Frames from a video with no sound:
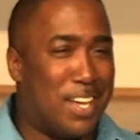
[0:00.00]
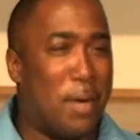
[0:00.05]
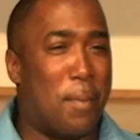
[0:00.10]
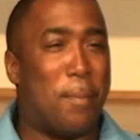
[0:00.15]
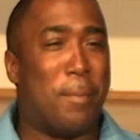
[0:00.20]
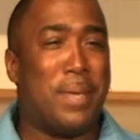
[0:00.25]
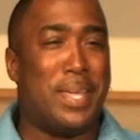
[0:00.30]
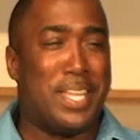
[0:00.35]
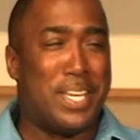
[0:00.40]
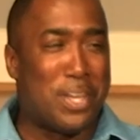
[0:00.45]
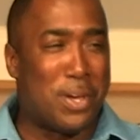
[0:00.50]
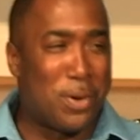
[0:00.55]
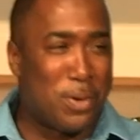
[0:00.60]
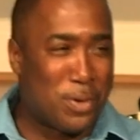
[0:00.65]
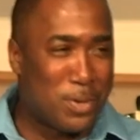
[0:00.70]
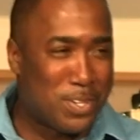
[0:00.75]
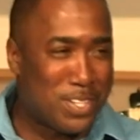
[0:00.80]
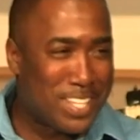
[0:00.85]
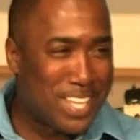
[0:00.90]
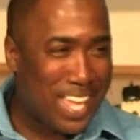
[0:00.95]

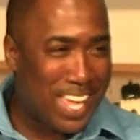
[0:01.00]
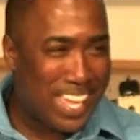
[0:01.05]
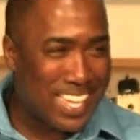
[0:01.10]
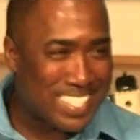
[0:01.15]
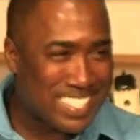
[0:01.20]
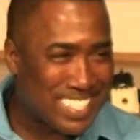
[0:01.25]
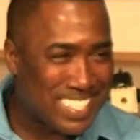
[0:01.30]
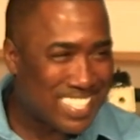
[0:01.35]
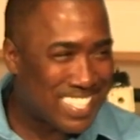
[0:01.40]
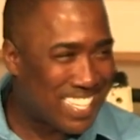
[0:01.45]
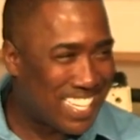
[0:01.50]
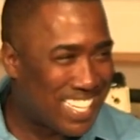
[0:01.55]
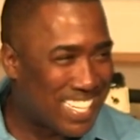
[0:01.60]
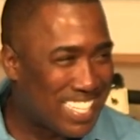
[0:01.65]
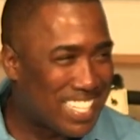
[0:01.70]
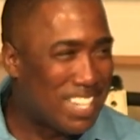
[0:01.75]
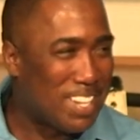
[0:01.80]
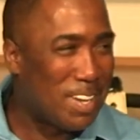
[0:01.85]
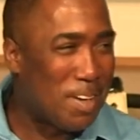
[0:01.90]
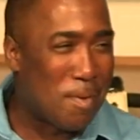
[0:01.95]
Amino acid? Get
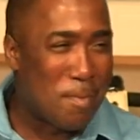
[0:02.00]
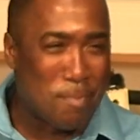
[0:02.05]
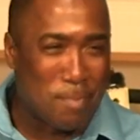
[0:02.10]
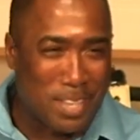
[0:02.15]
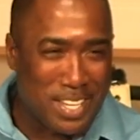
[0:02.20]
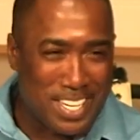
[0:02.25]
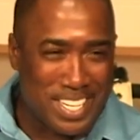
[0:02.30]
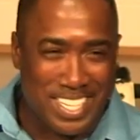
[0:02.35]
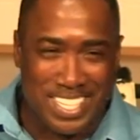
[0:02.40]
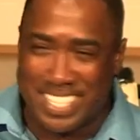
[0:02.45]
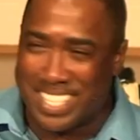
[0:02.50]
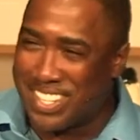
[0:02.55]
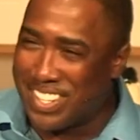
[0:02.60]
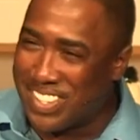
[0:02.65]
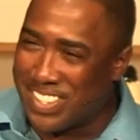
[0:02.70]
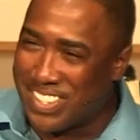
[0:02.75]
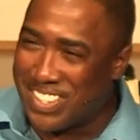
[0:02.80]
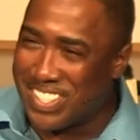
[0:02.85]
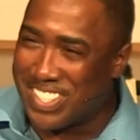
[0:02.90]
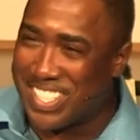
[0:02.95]
it?
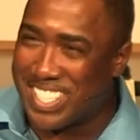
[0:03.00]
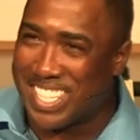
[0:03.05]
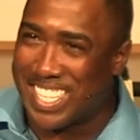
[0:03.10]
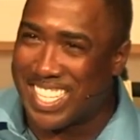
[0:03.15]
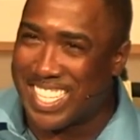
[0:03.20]
Amino.